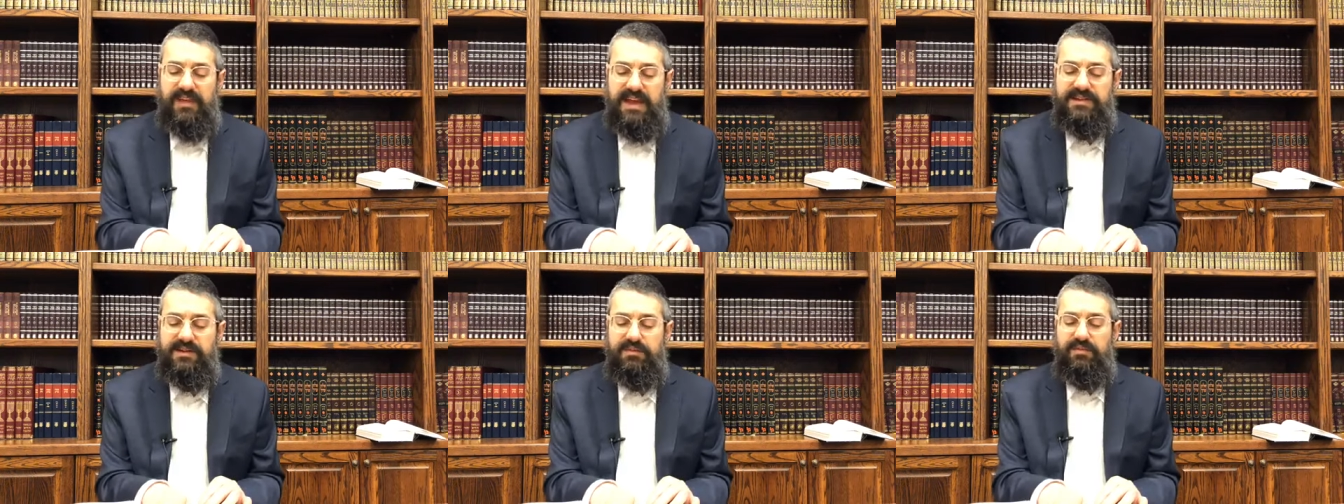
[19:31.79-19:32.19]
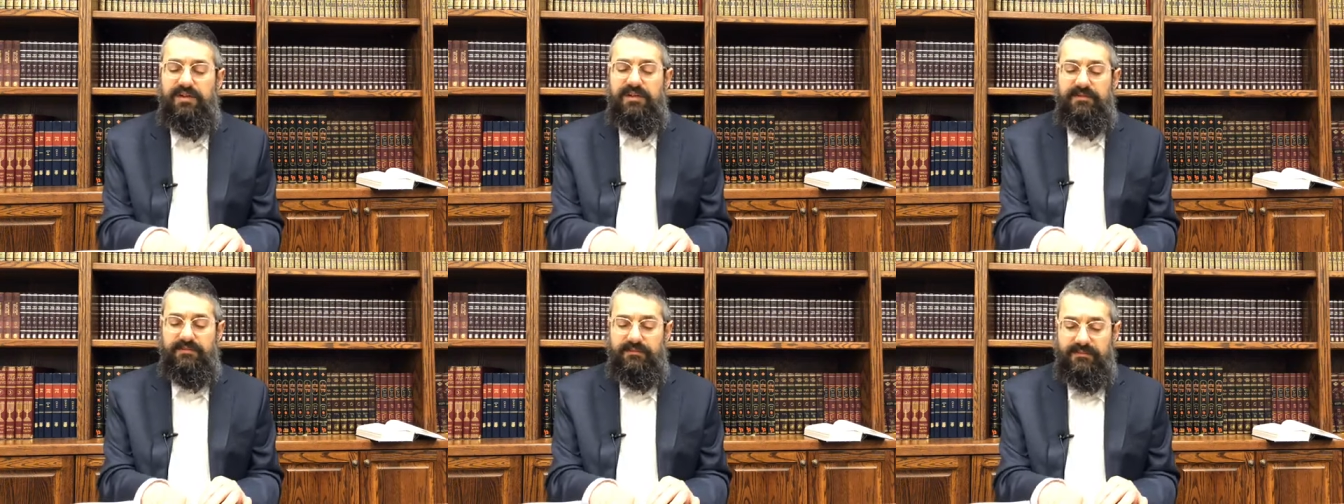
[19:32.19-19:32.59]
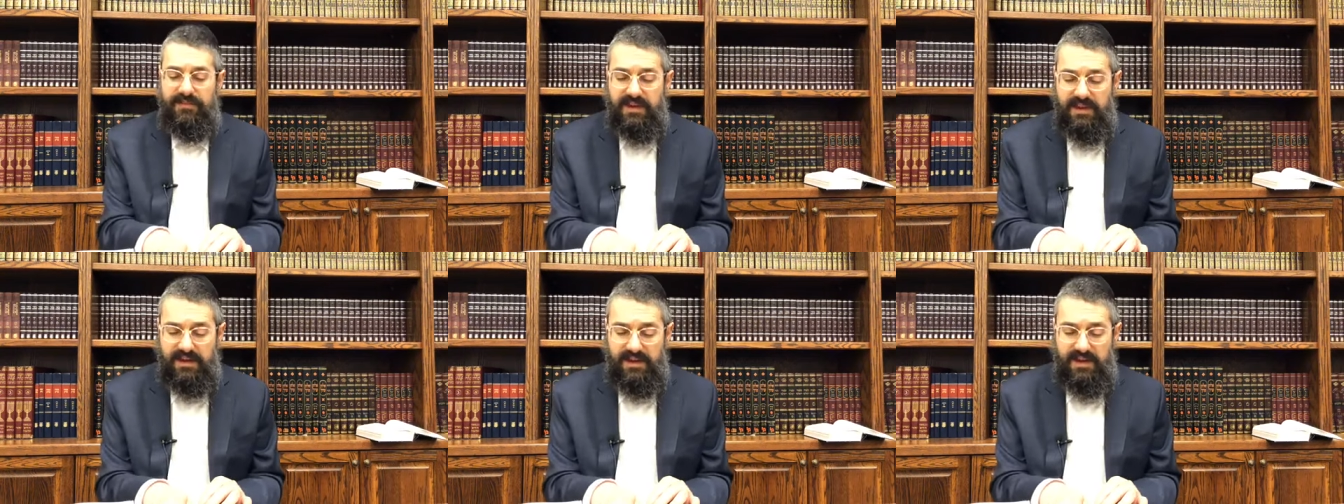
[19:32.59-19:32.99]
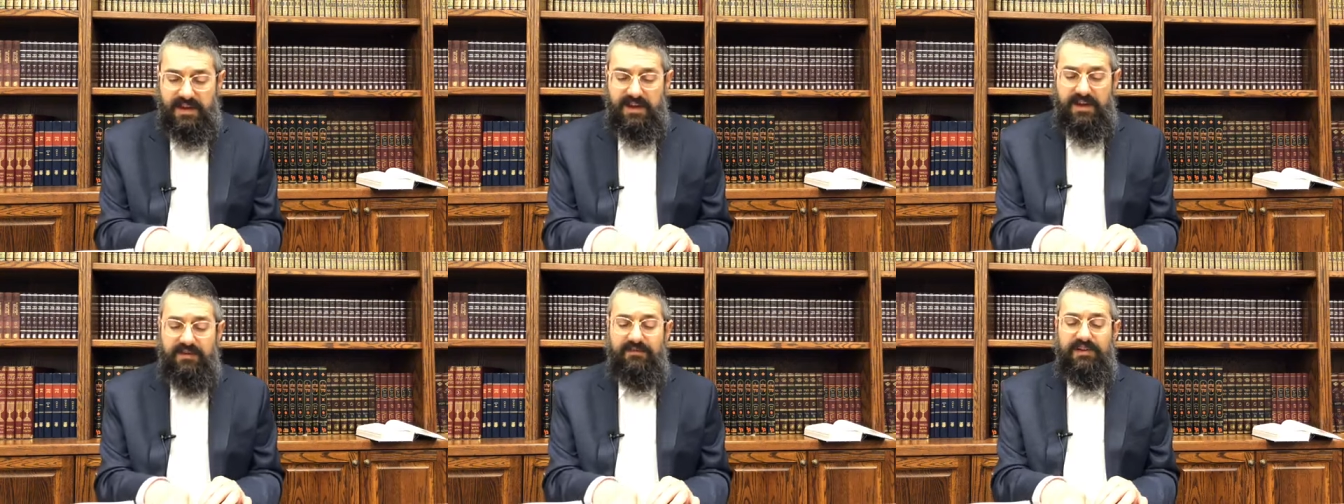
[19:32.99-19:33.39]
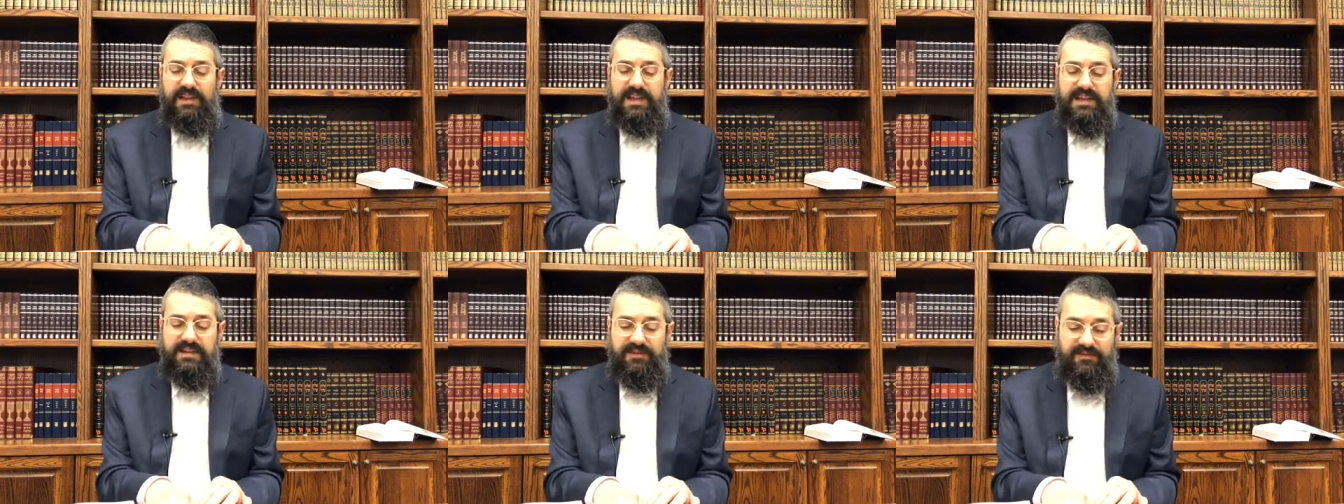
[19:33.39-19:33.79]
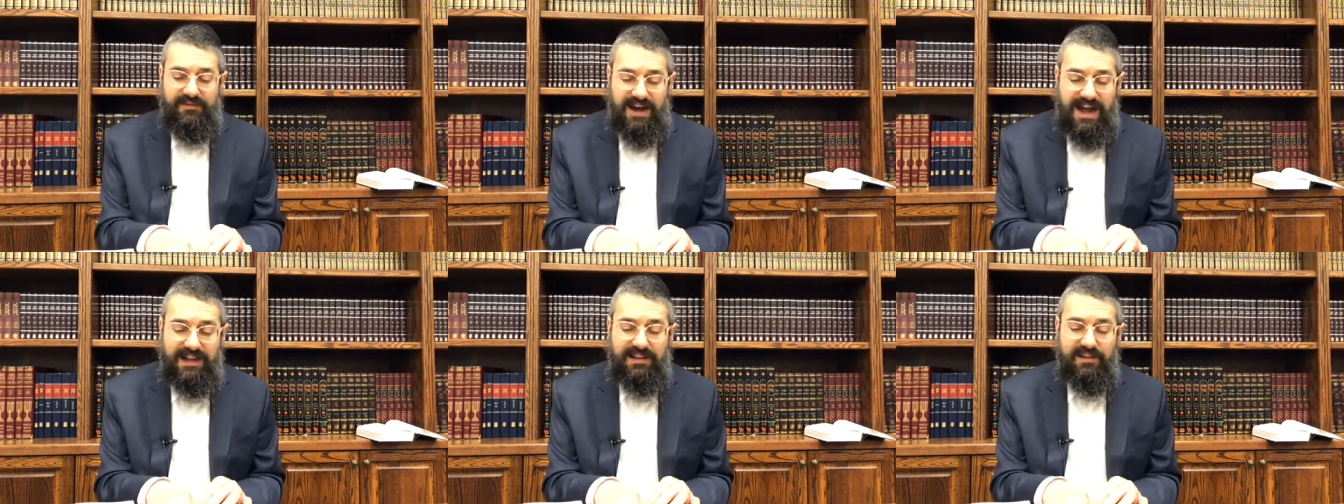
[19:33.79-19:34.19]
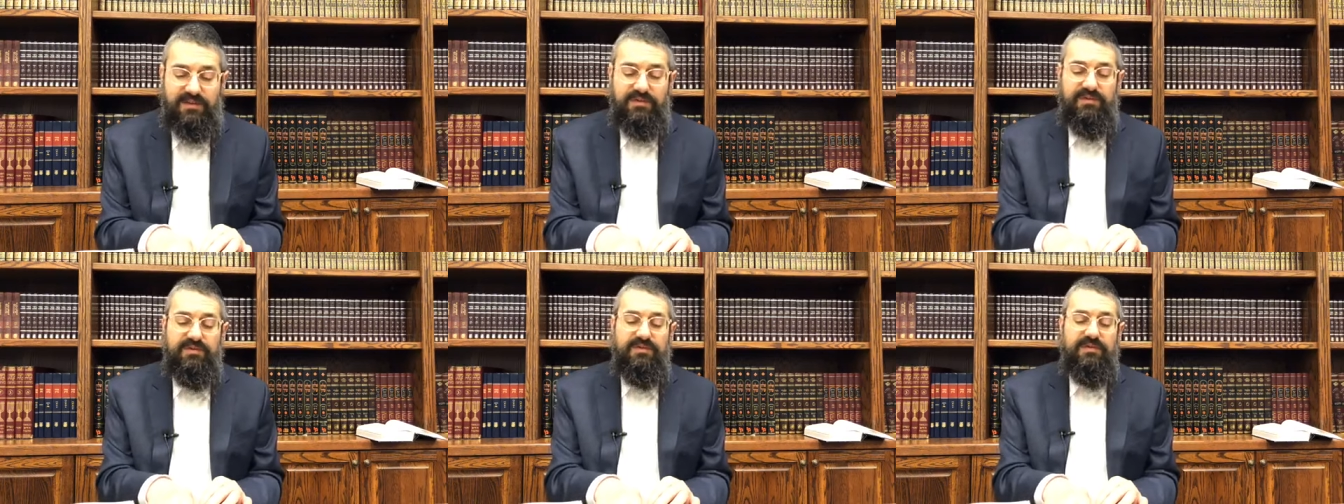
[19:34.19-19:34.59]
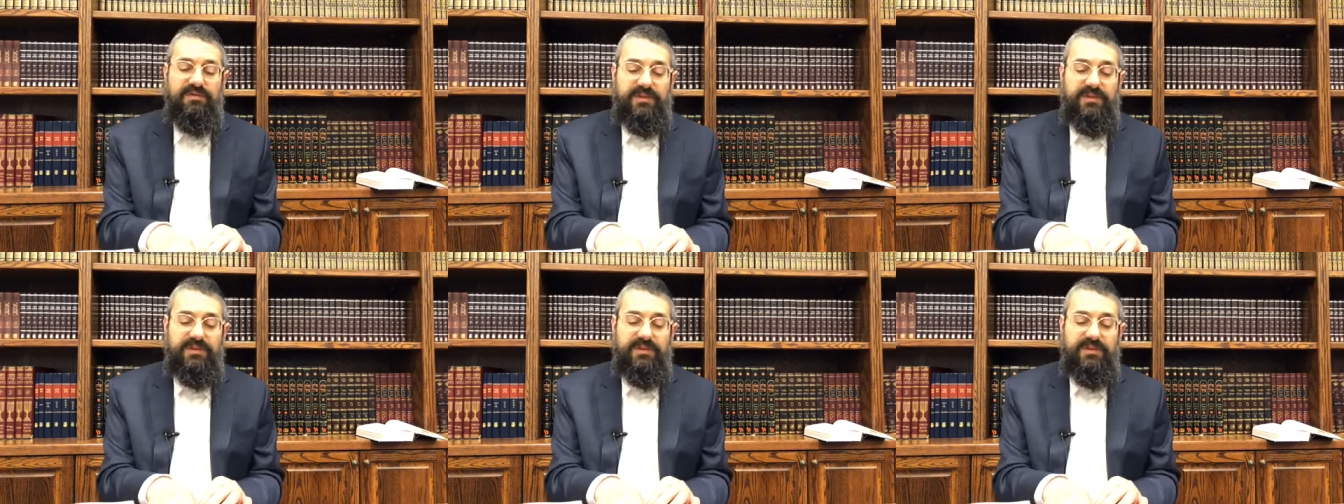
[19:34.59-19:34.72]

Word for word: as it were. They will